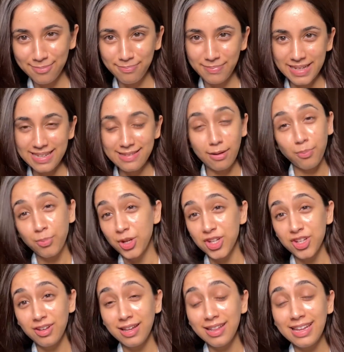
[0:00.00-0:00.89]
please
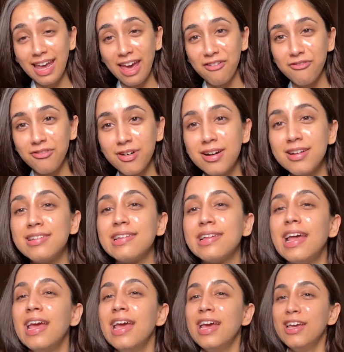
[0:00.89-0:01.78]
appreciate the
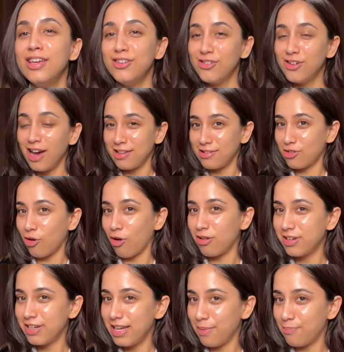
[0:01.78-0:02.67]
efforts. You guys are
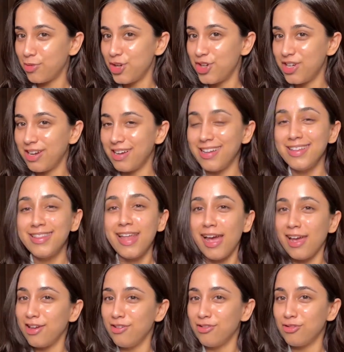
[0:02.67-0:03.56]
already appreciating.
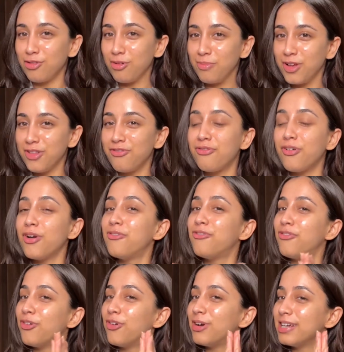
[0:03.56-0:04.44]
Thank you so much for
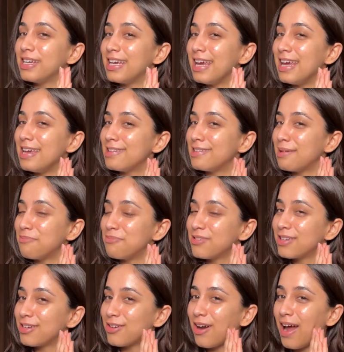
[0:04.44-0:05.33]
4K
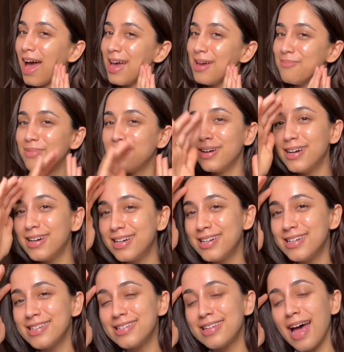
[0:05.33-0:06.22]

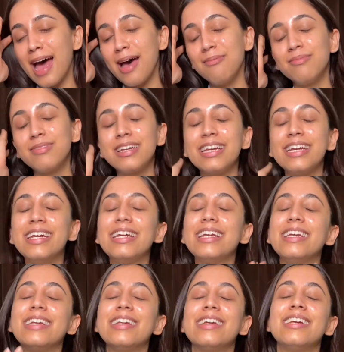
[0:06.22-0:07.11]
subscribers. I'm
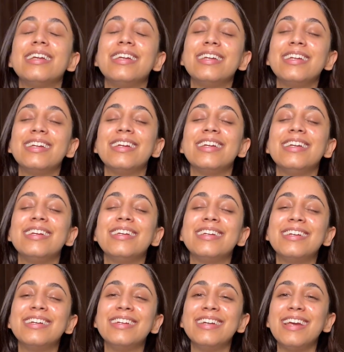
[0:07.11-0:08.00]

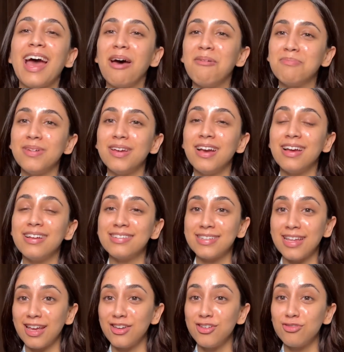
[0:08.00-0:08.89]
really happy, guys.
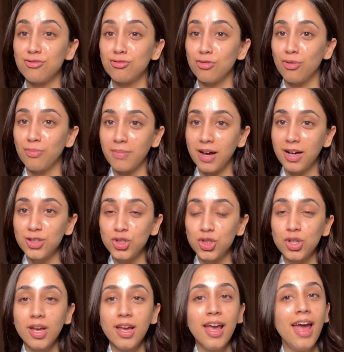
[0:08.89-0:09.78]
Thank you so
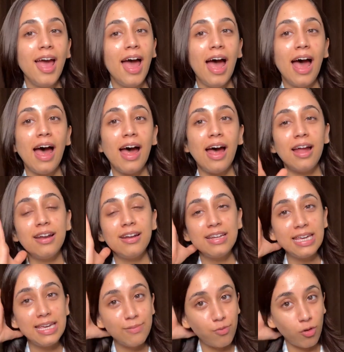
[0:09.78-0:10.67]
much.
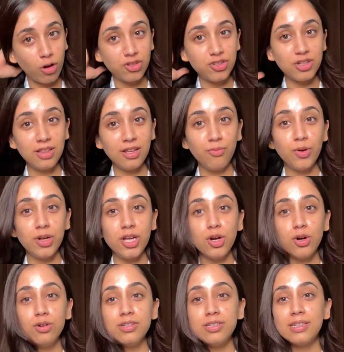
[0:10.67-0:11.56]
And keep watching the
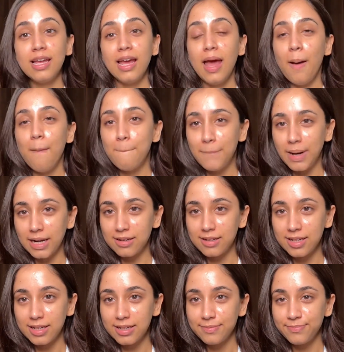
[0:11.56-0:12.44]
videos.
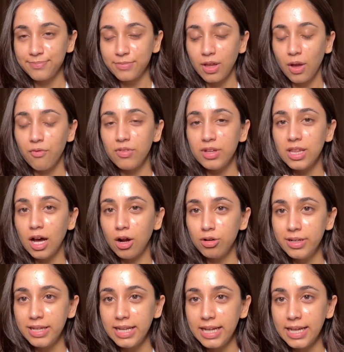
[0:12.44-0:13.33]
But
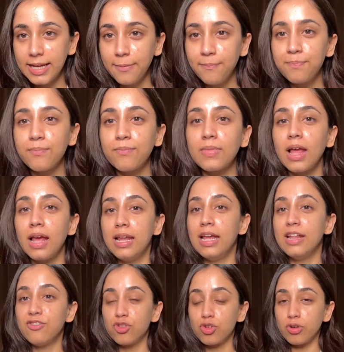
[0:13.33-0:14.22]
without dealing,
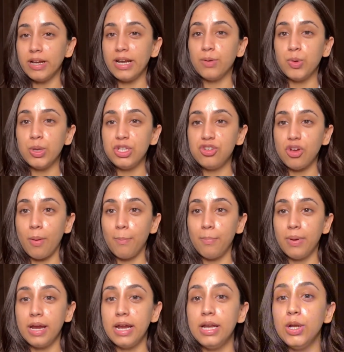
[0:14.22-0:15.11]
let's straight away
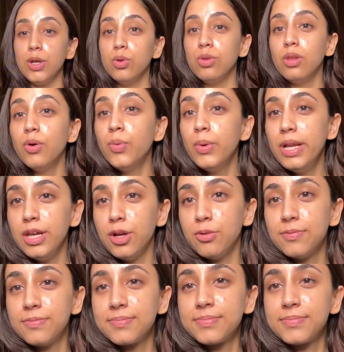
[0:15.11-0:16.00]
jump into the video.